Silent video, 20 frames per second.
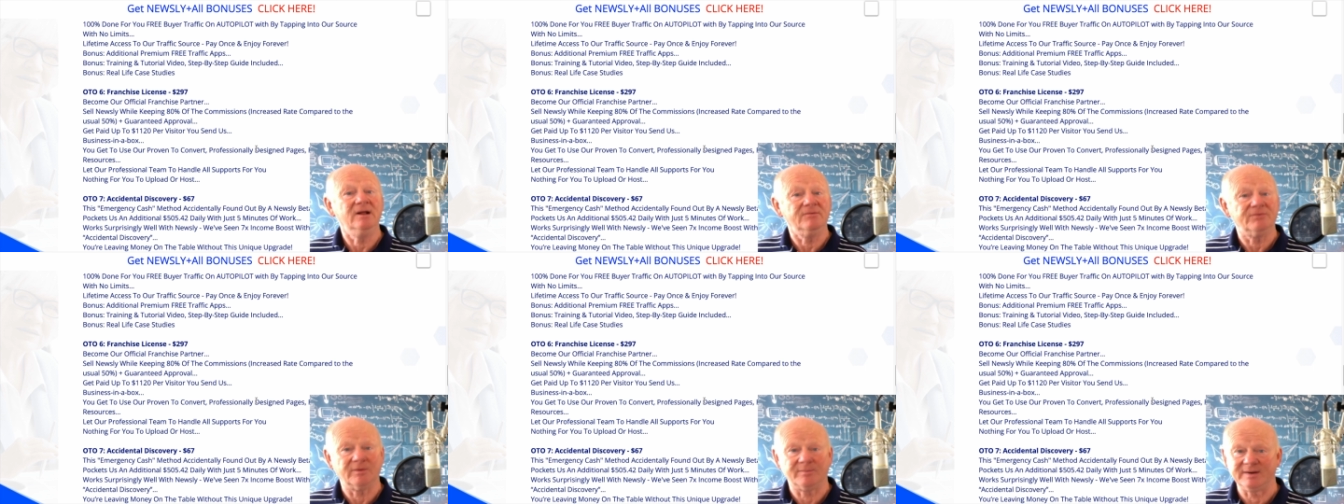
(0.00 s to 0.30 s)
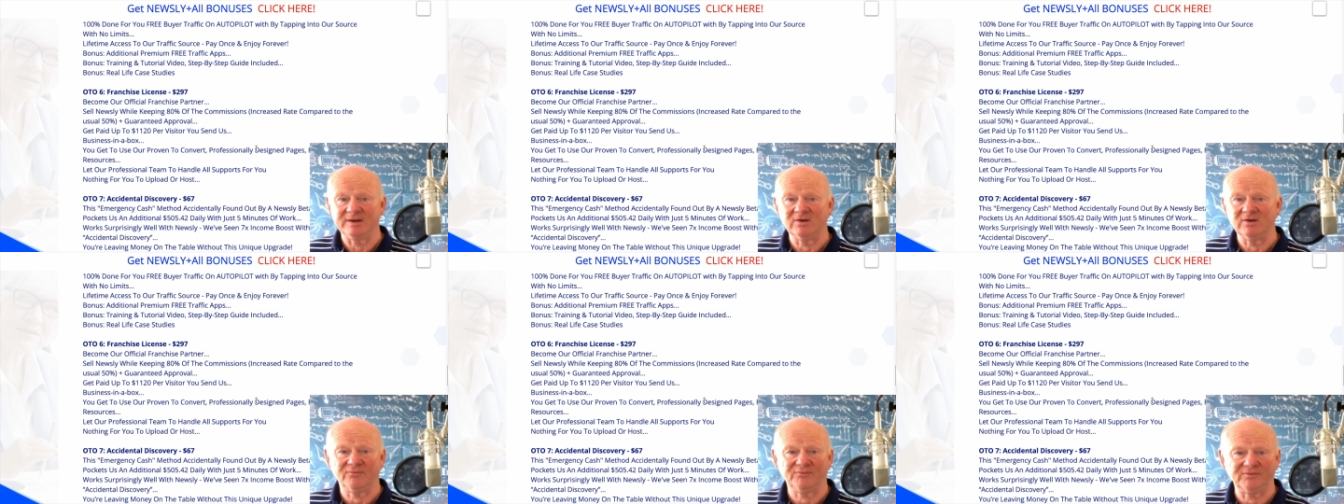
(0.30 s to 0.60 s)
There'll
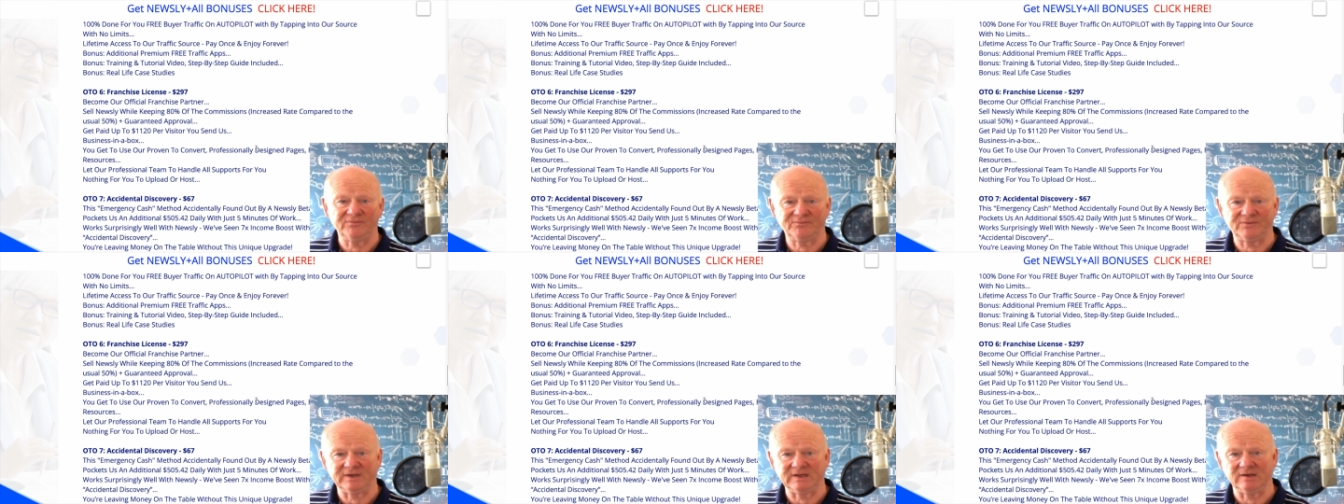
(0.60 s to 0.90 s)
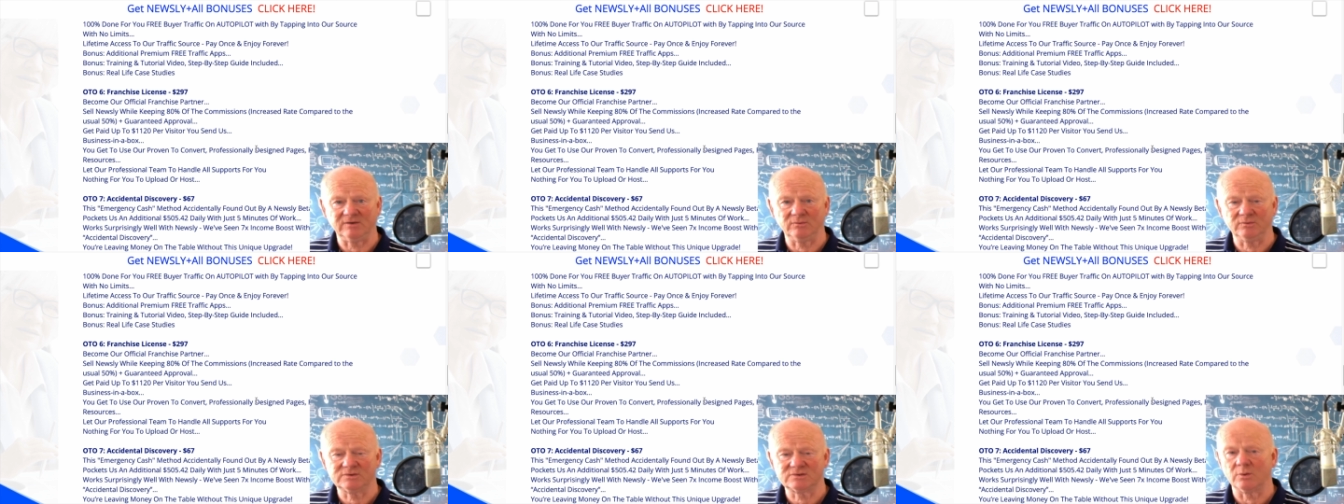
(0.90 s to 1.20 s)
be nothing for
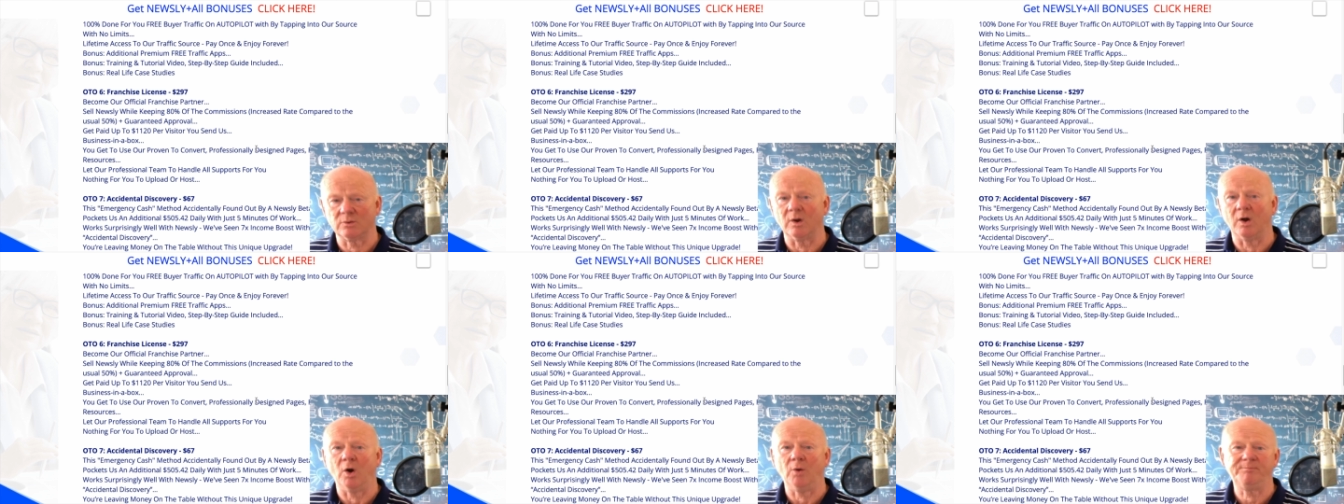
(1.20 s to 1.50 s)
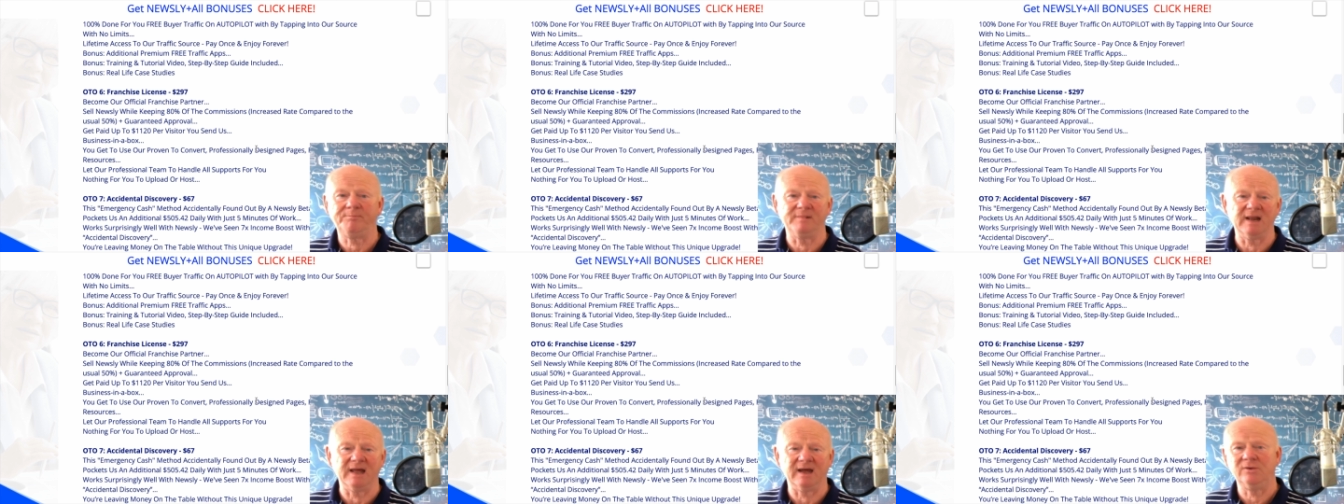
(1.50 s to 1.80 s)
you to
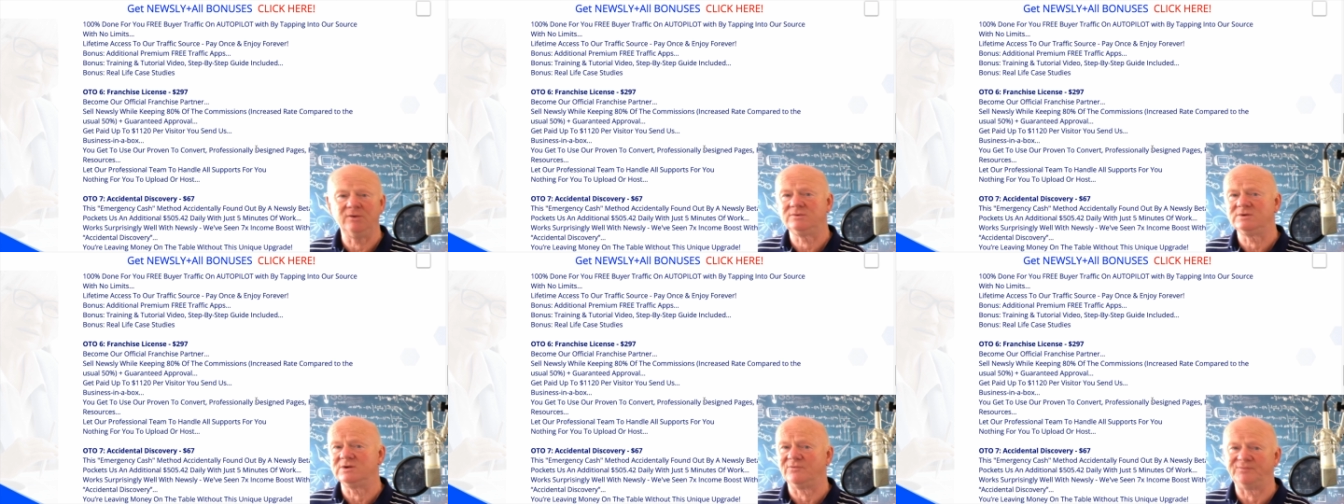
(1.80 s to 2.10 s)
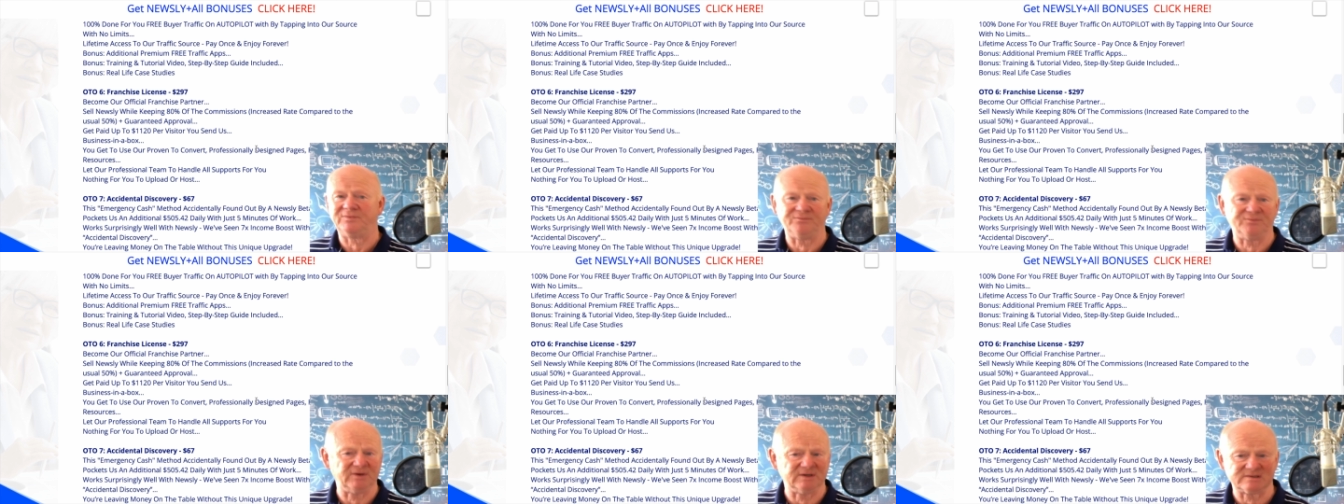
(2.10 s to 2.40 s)
upload,
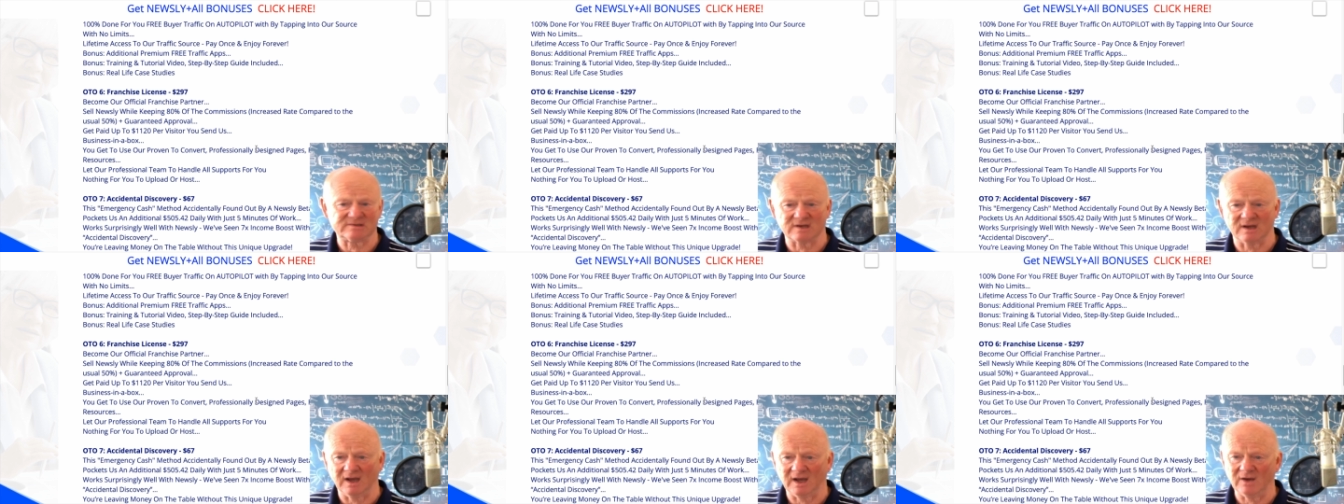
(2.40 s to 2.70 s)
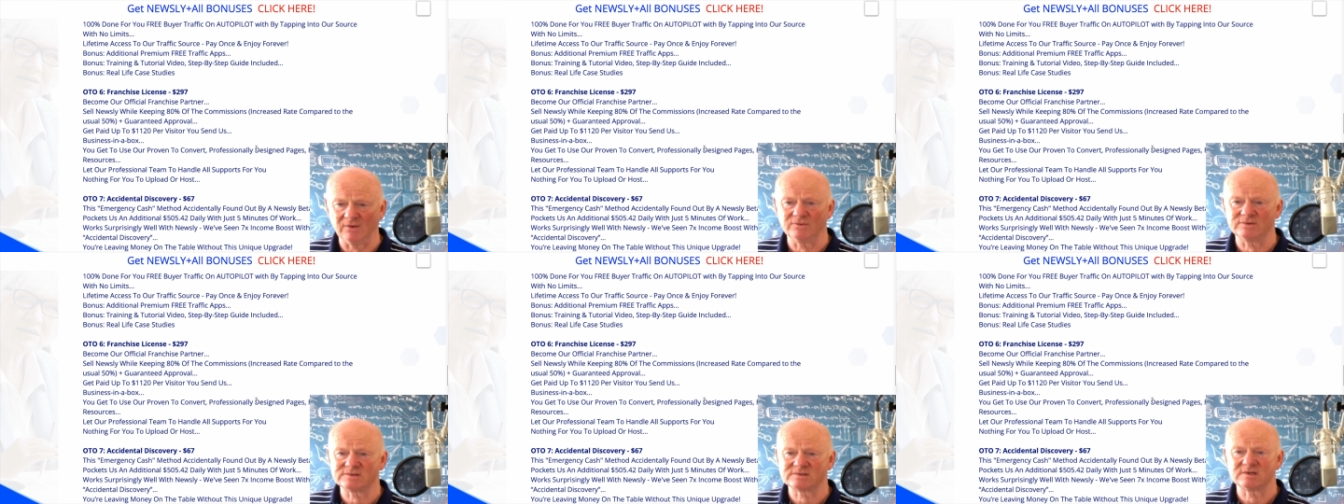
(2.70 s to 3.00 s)
nothing for you to
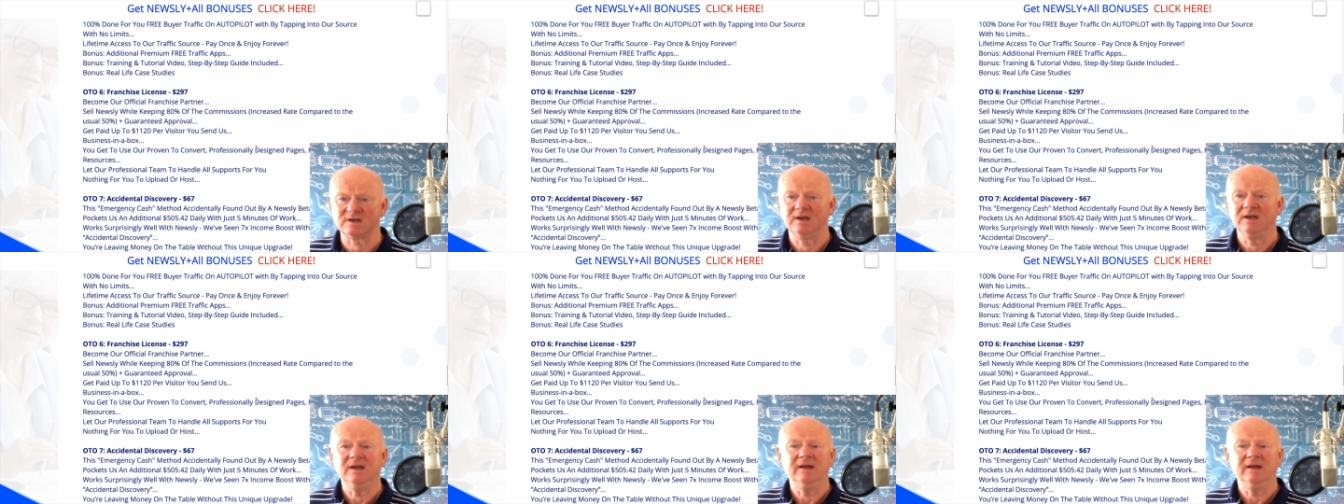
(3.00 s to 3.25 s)
host